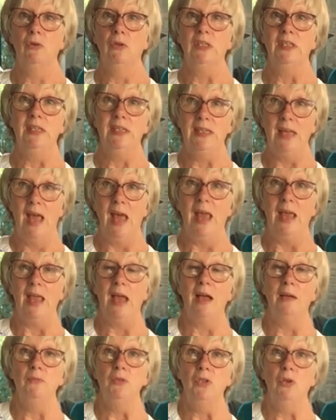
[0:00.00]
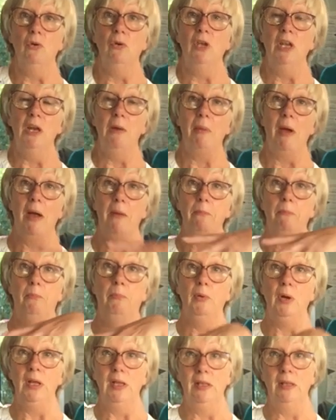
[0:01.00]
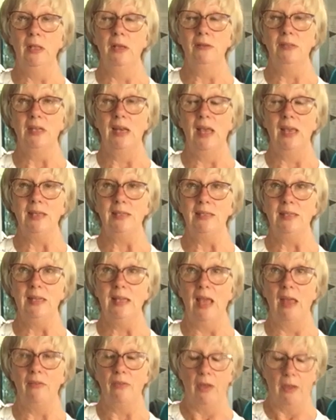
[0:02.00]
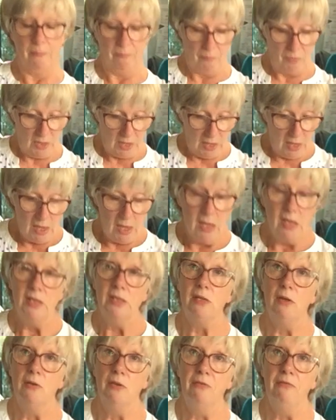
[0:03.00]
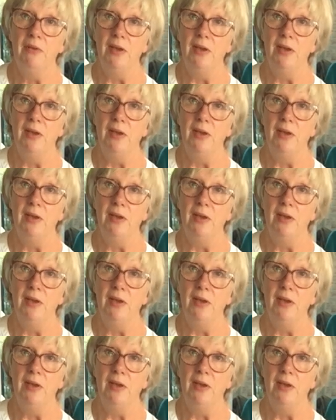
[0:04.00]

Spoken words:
today I'm talking about bringing those layers together. So the